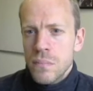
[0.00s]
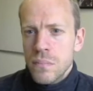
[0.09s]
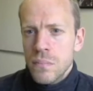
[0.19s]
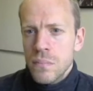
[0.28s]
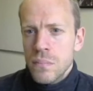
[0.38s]

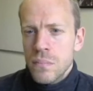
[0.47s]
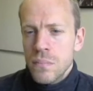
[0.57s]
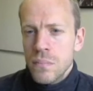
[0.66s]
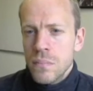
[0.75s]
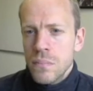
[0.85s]

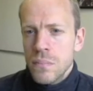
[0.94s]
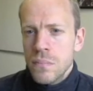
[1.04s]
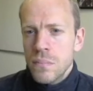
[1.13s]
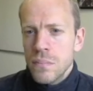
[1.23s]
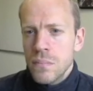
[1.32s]

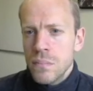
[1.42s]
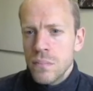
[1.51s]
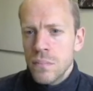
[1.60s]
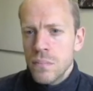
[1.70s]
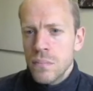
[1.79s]

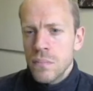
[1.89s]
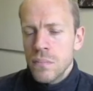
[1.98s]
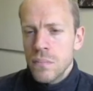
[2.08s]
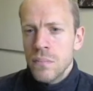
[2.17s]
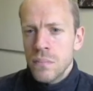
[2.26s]

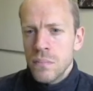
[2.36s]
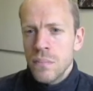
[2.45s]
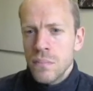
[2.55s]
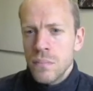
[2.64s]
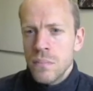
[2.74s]

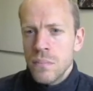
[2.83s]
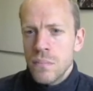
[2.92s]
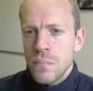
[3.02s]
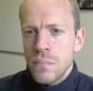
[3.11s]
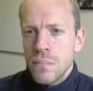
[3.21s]

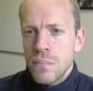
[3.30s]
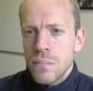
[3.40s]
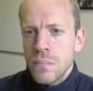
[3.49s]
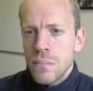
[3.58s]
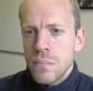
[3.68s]

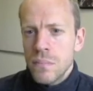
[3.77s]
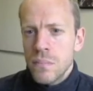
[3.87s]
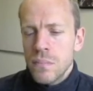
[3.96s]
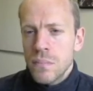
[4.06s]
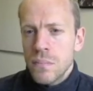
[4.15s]

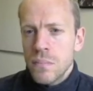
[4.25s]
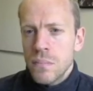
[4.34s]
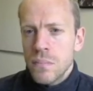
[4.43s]
The person shown says nothing.